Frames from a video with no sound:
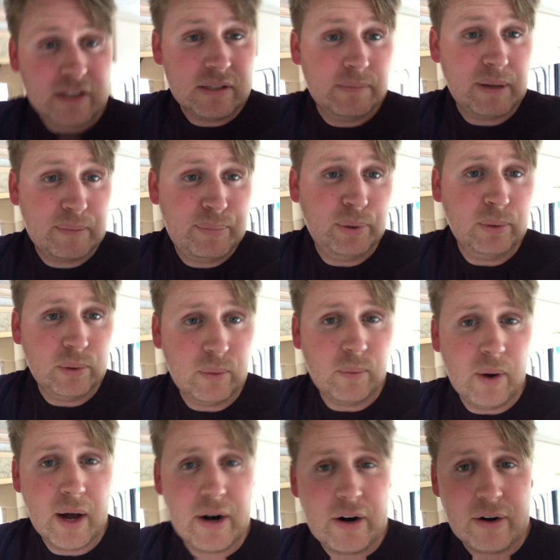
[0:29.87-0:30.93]
is a big pool
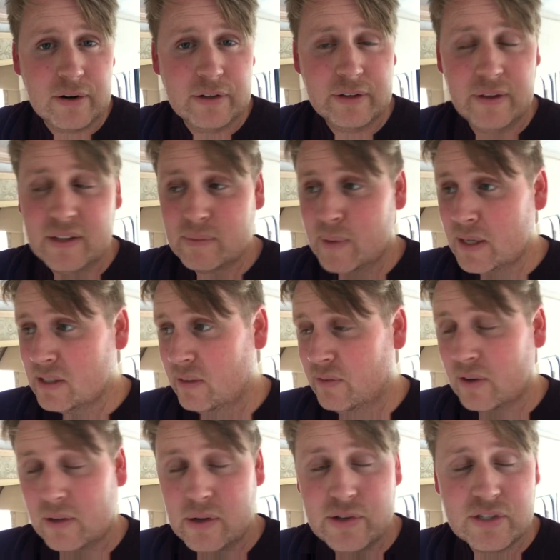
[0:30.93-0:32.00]
of water, especially if
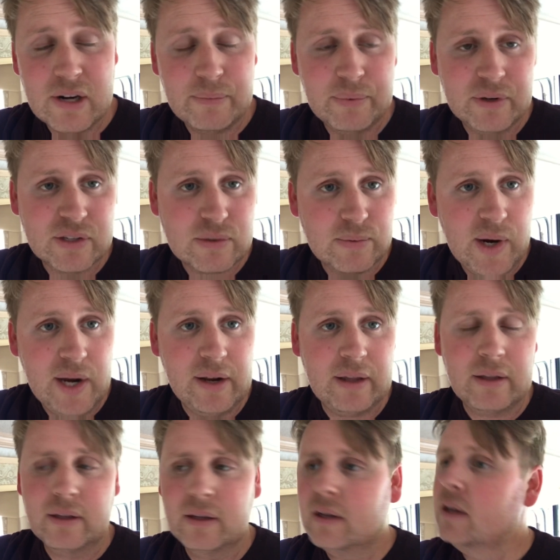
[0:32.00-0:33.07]
you're closing up when it's
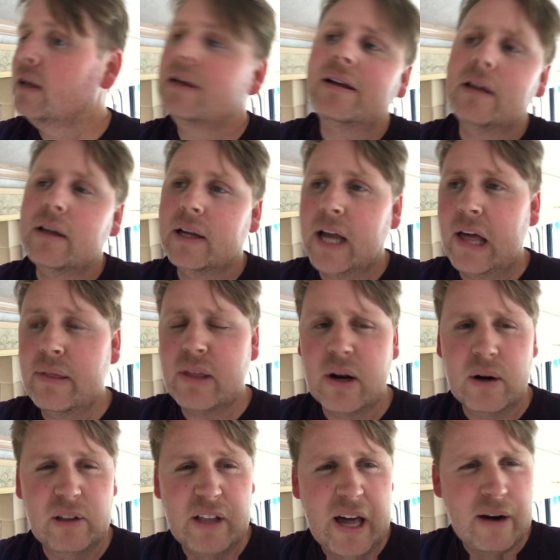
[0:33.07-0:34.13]
raining. And
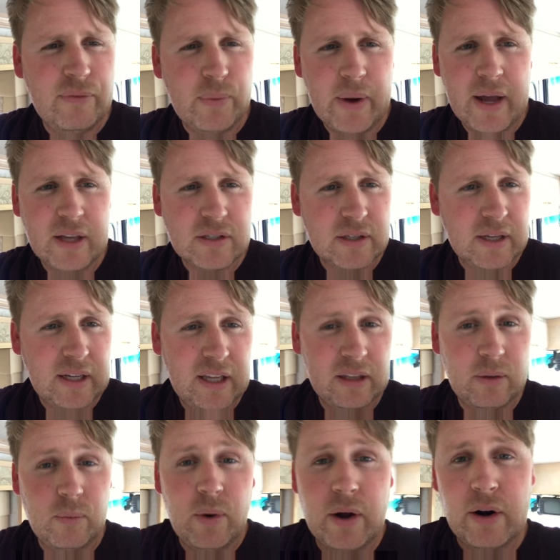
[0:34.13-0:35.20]
there are a lot of ways to get
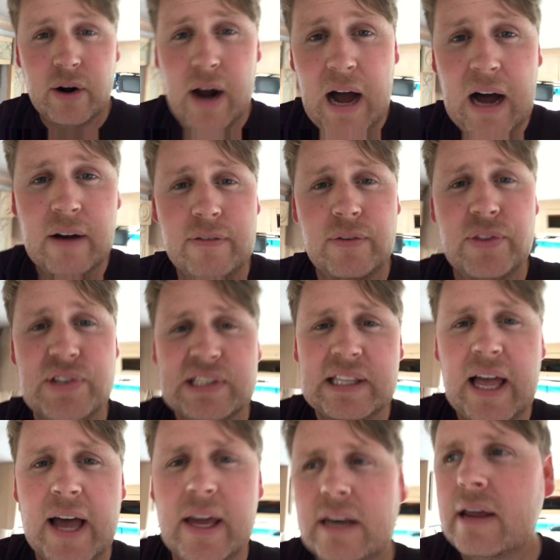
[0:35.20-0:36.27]
the water off of the
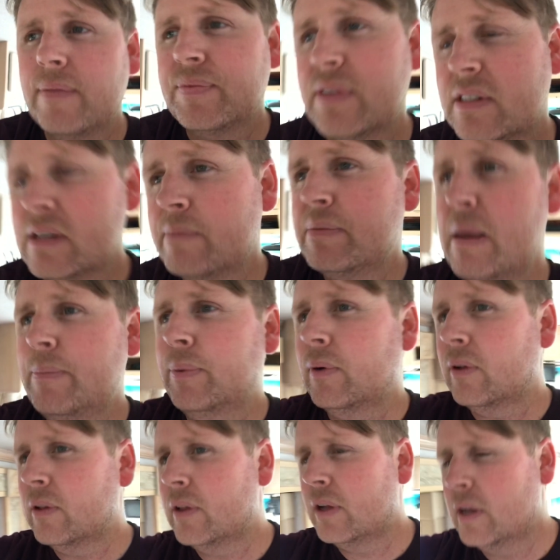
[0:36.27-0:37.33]
slide. Some
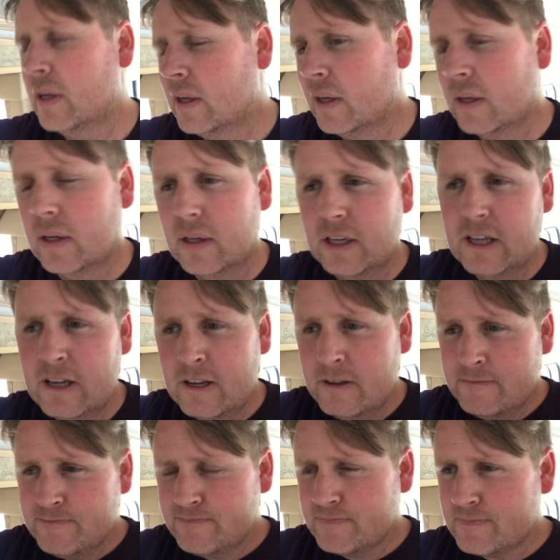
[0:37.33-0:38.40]
people,
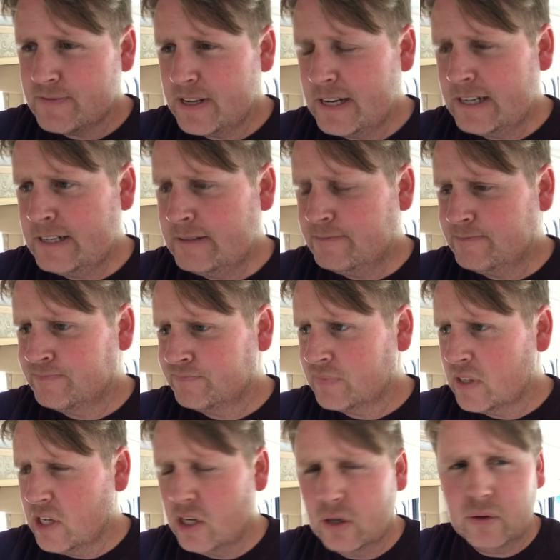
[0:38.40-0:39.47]

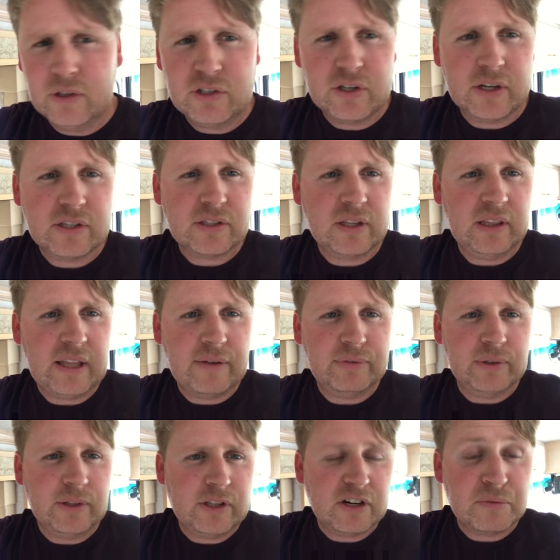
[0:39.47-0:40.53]
adjust the
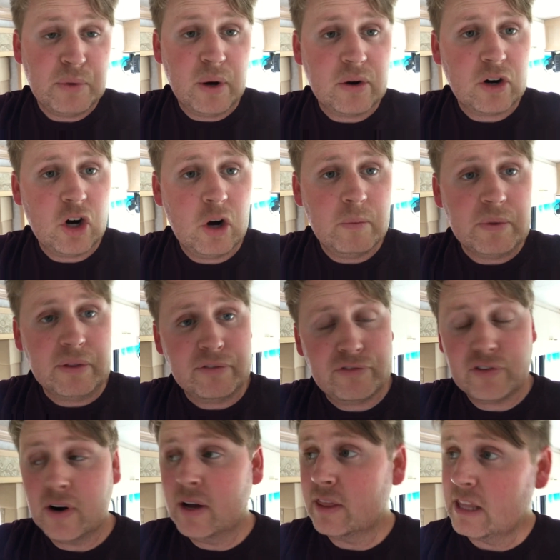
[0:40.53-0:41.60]
level of their motorhome in the
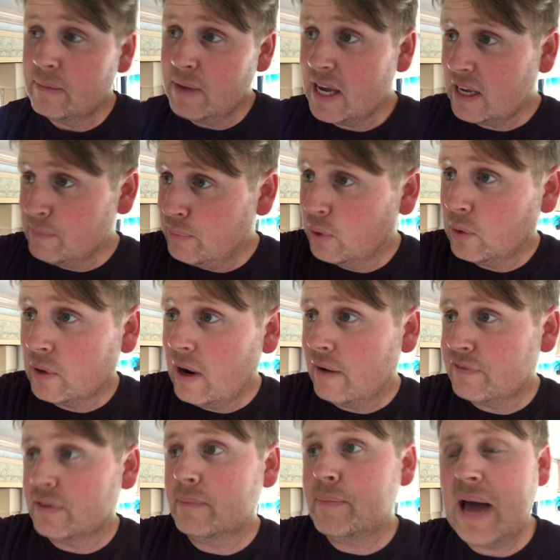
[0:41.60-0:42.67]
front. They make it pour
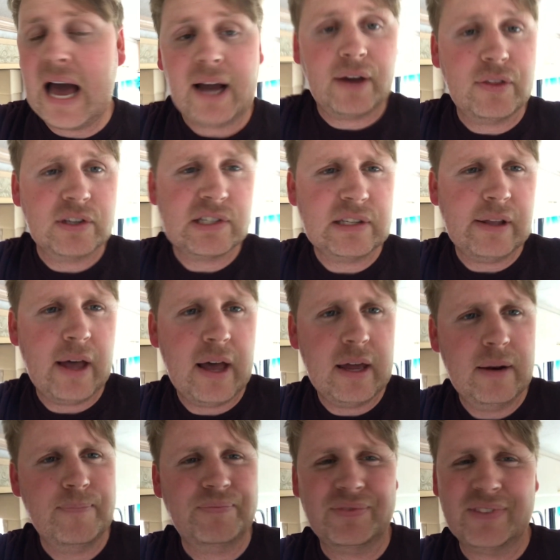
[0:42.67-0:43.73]
off the back of the slide.